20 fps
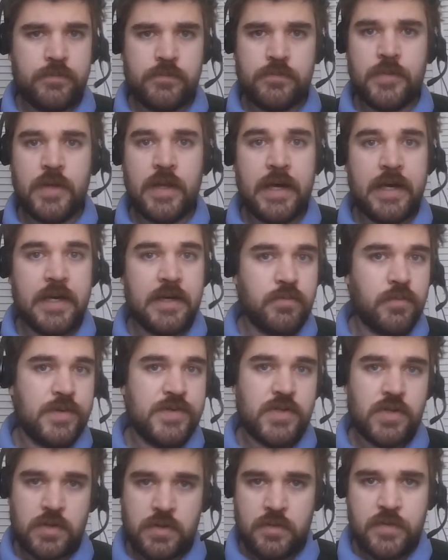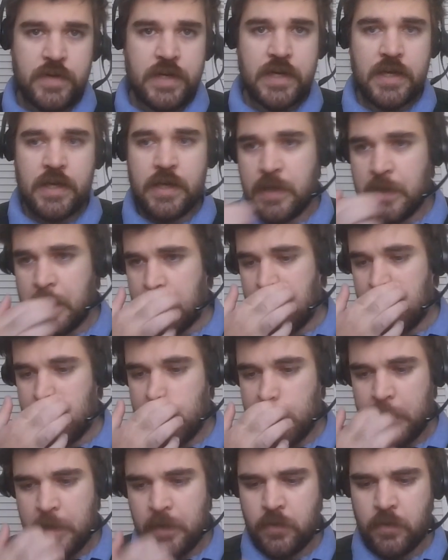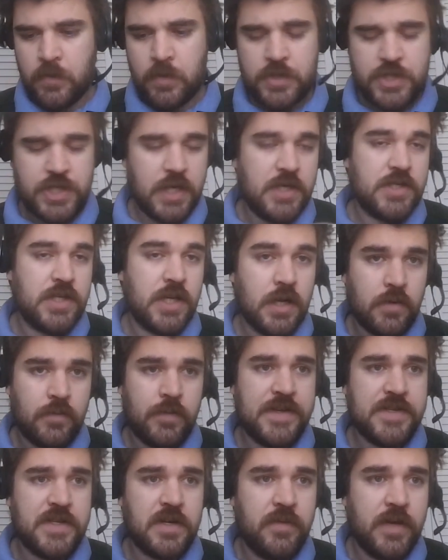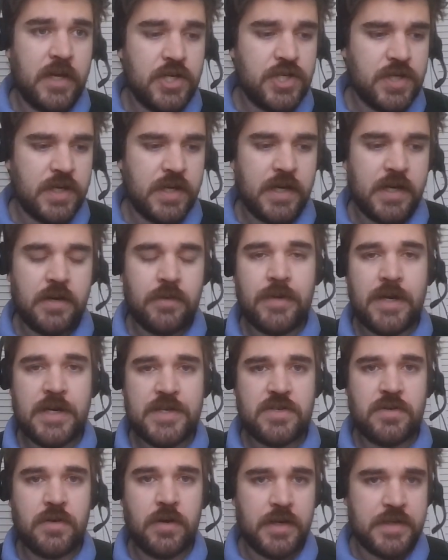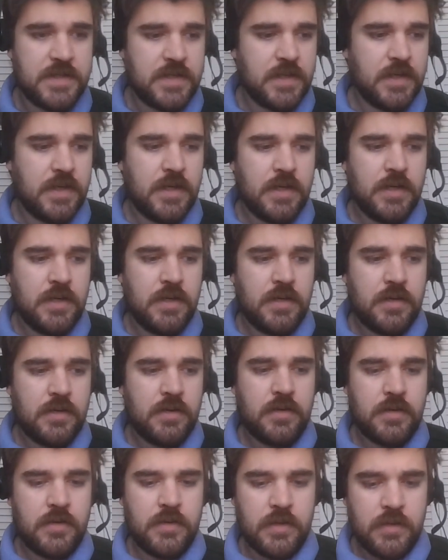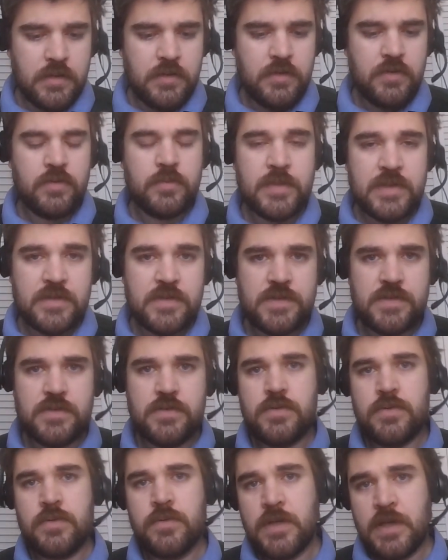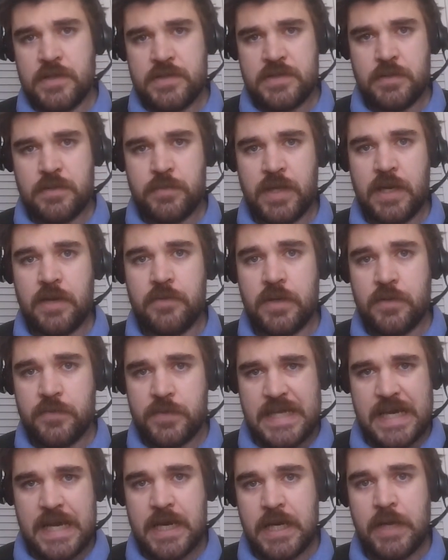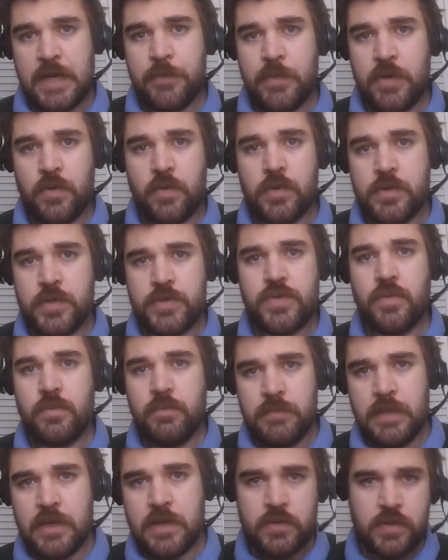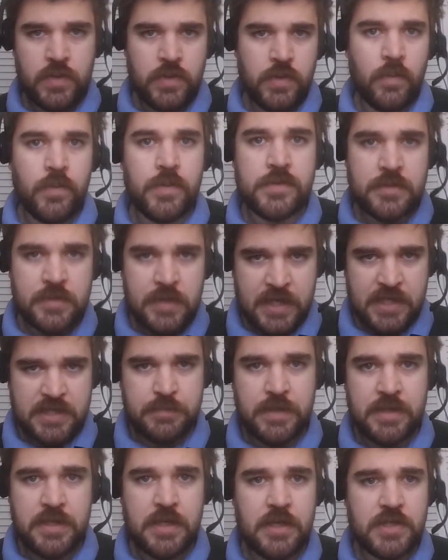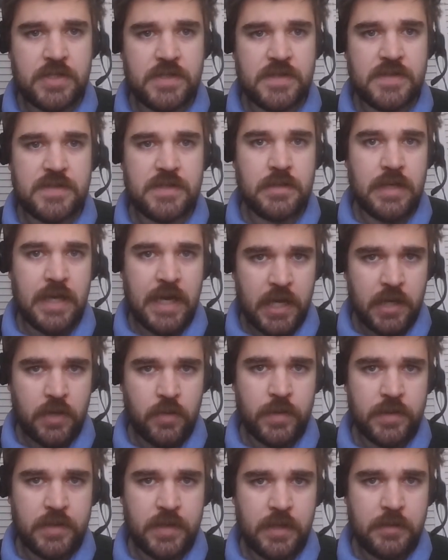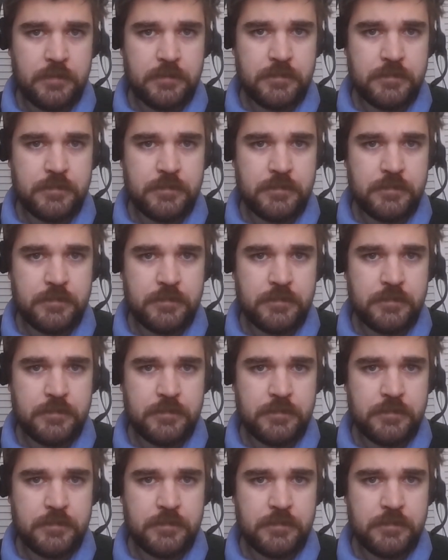like reserving or changing a reservation at a restaurant, the humans do not simply have enough time in order to meet user expectations adequately.